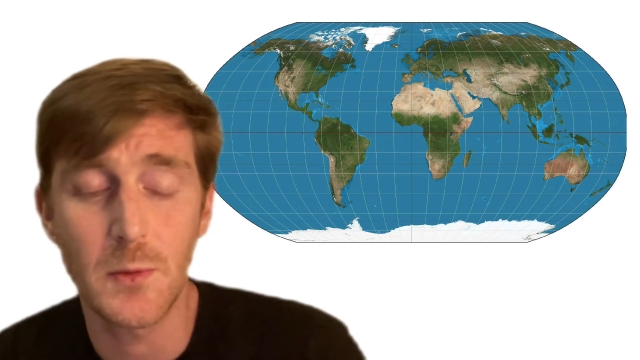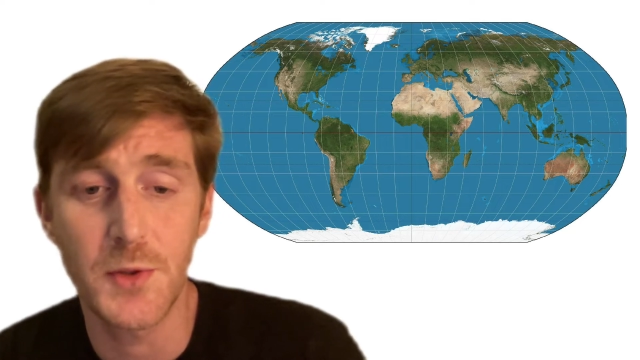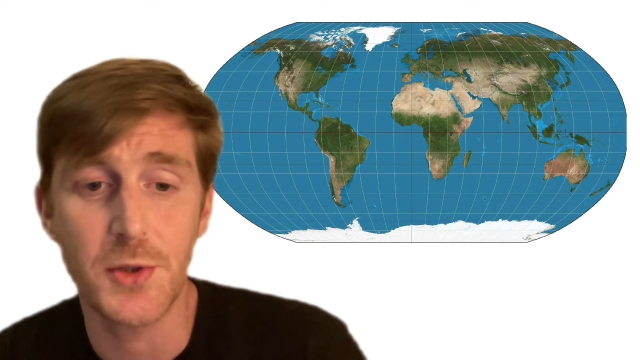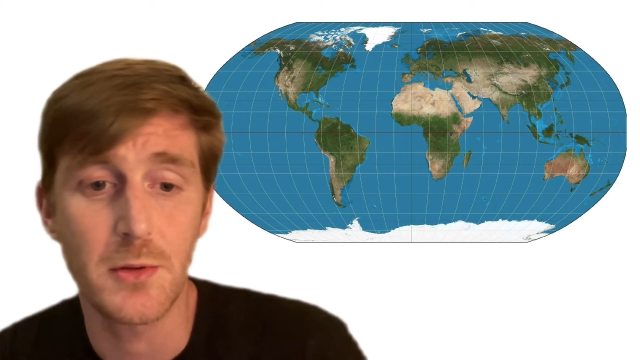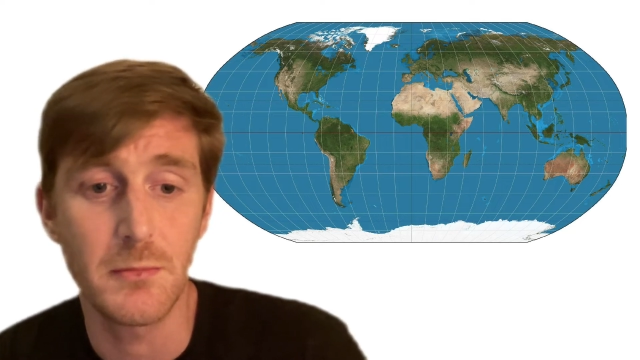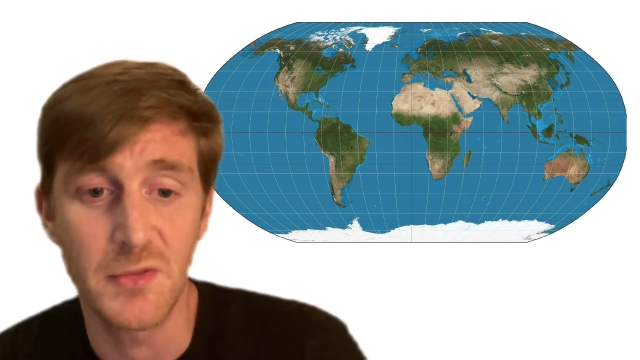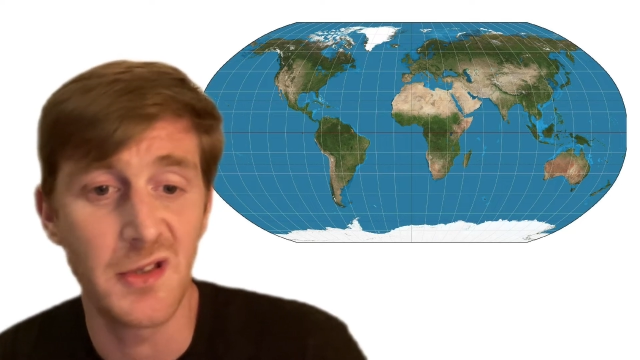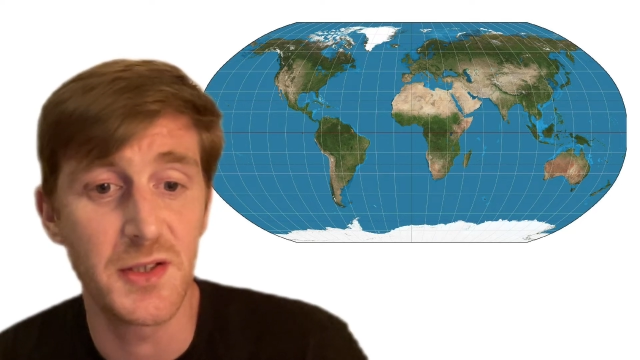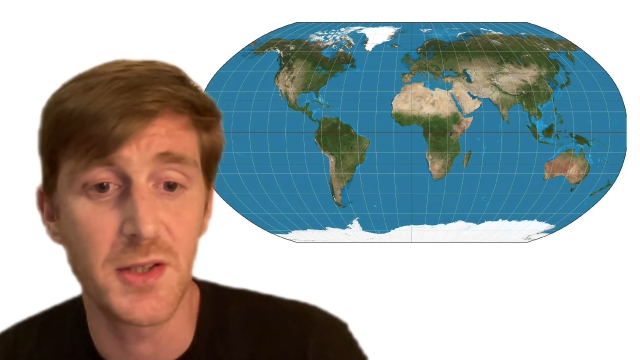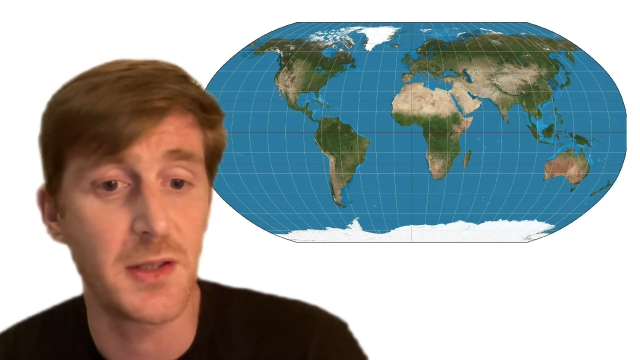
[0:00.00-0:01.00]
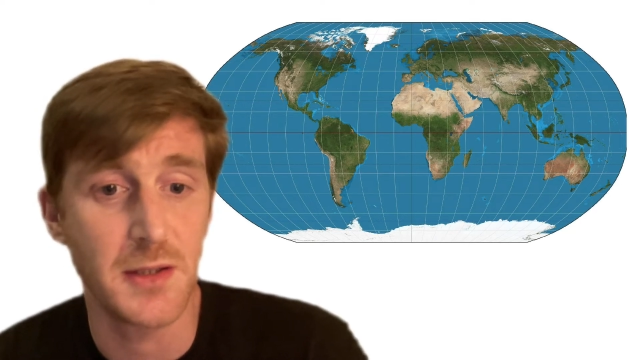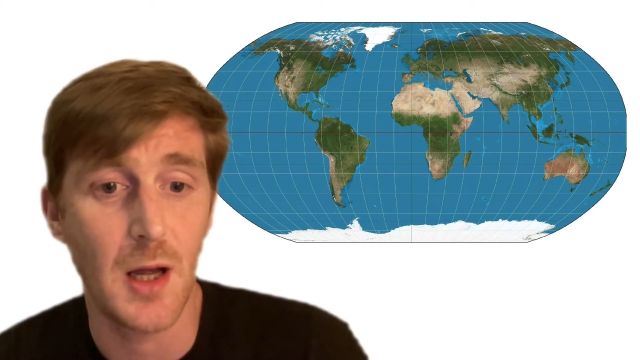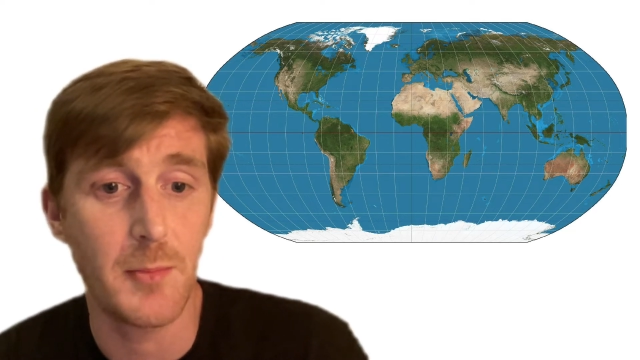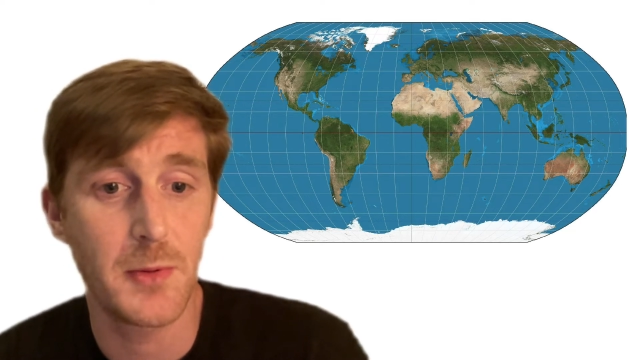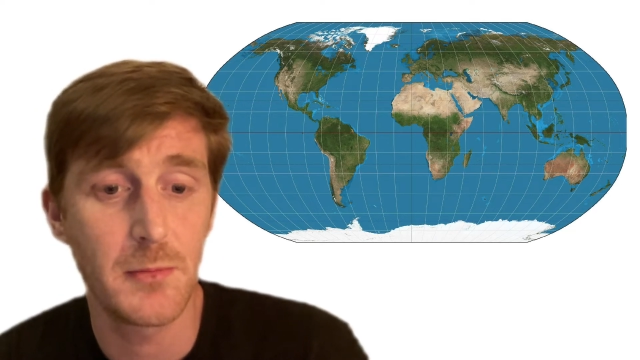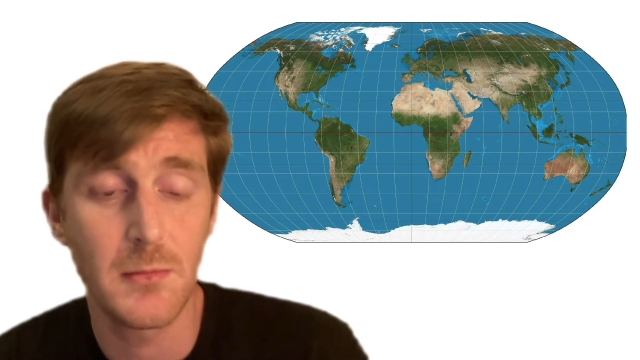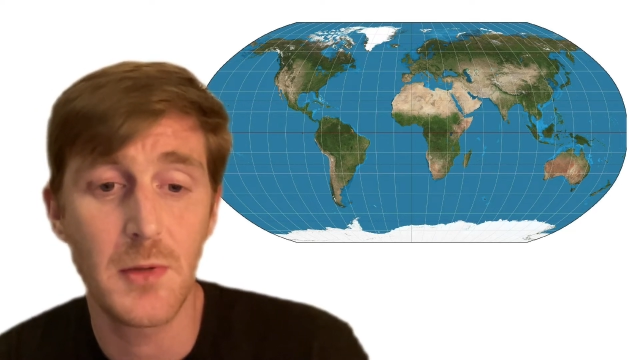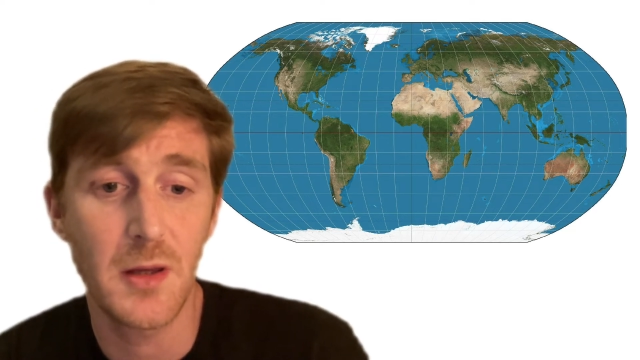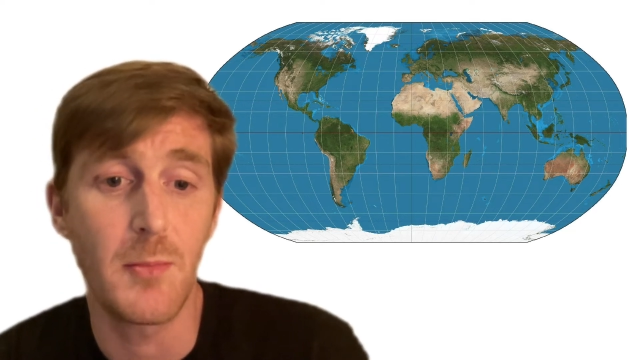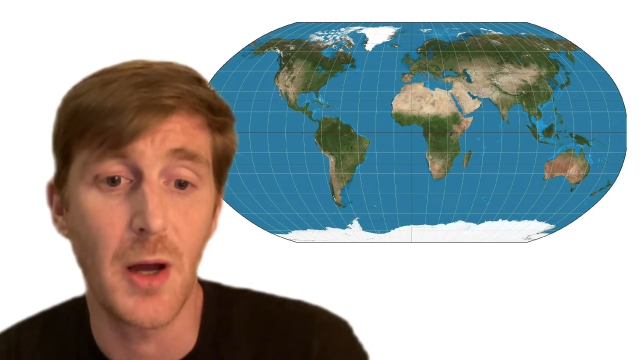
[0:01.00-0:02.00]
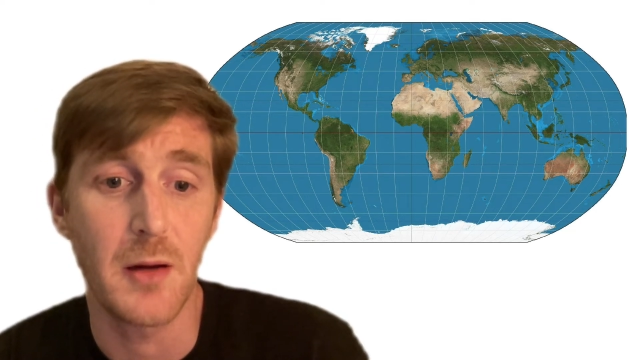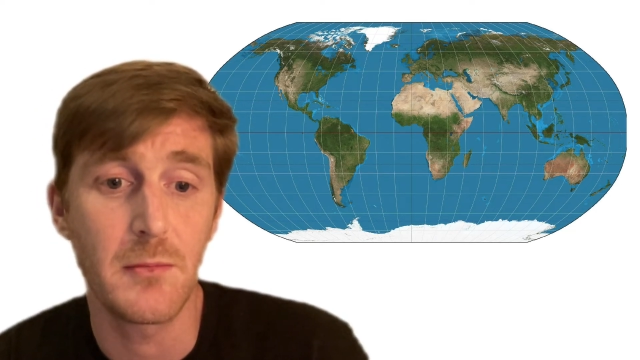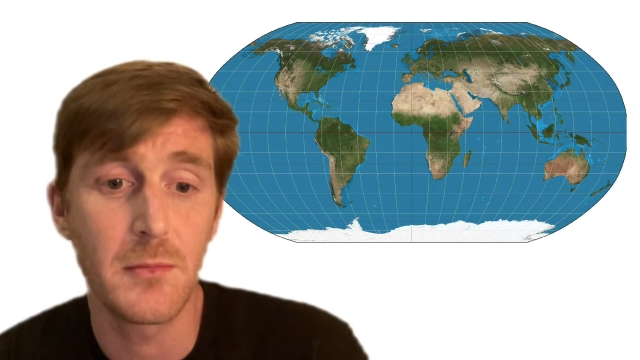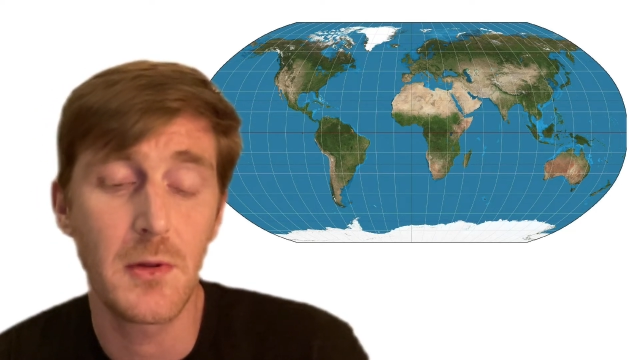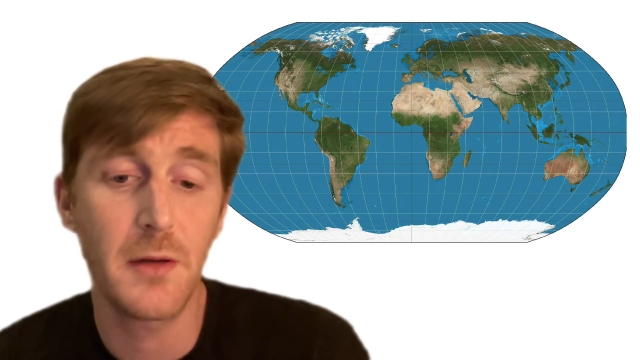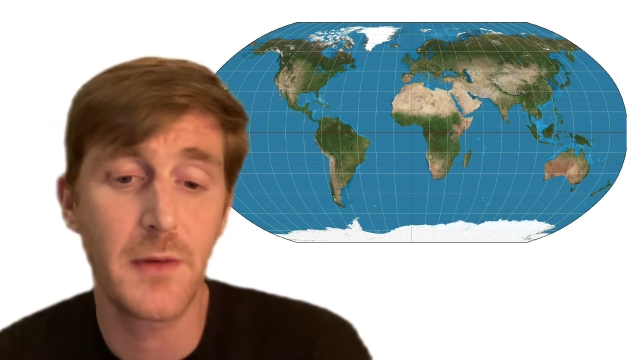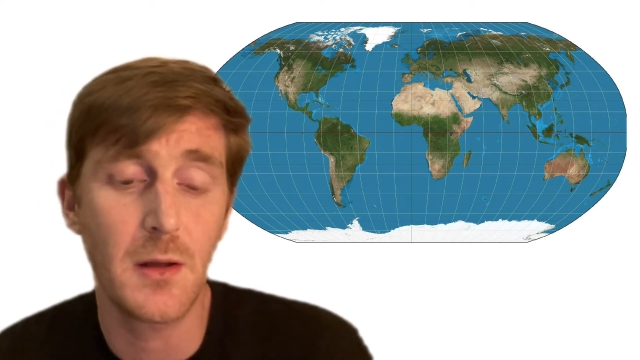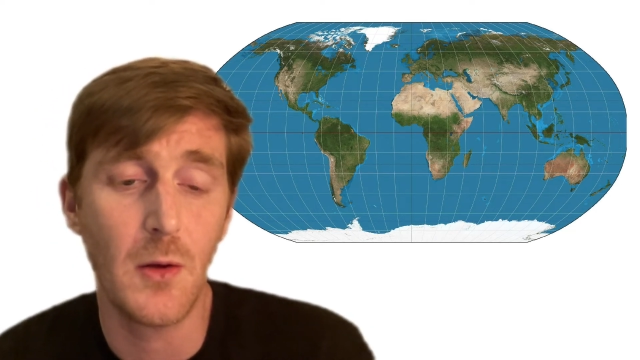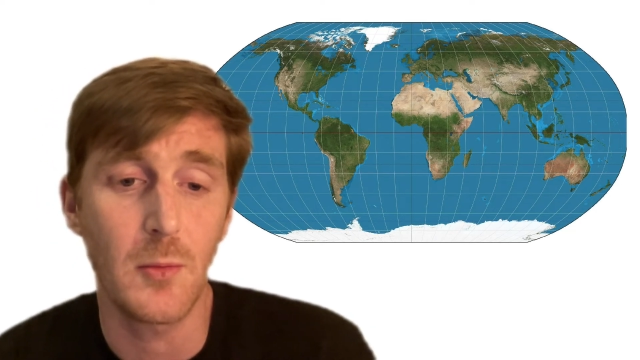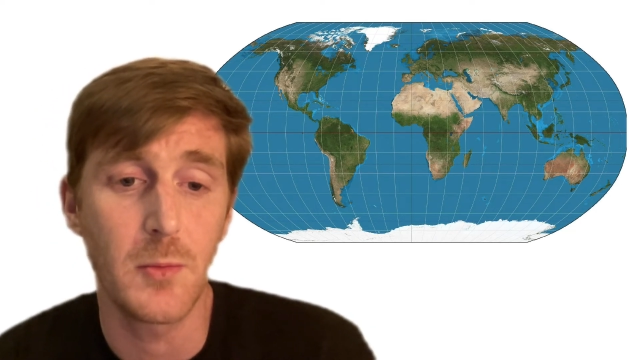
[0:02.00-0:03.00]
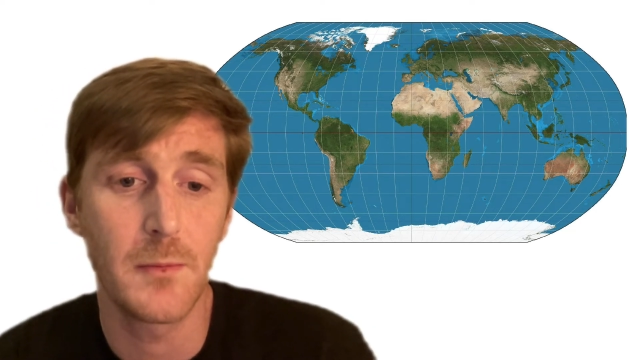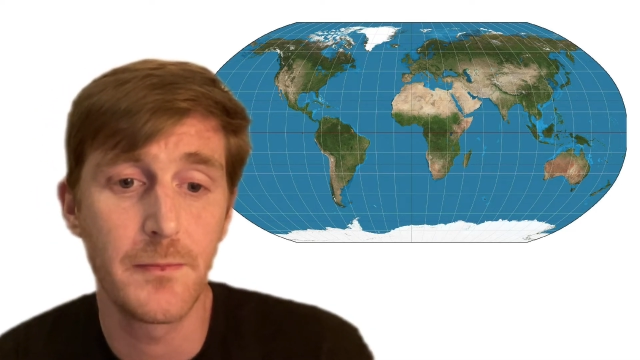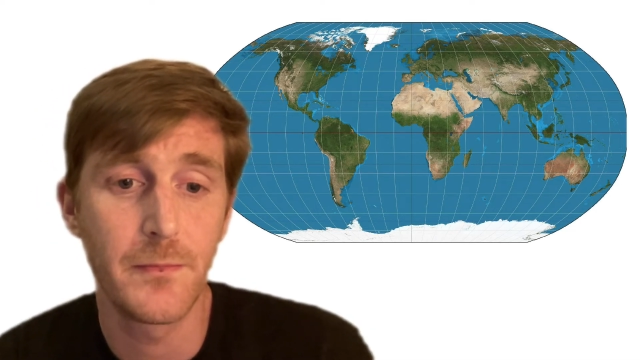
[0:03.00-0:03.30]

which are really just the top and the bottom of the globe.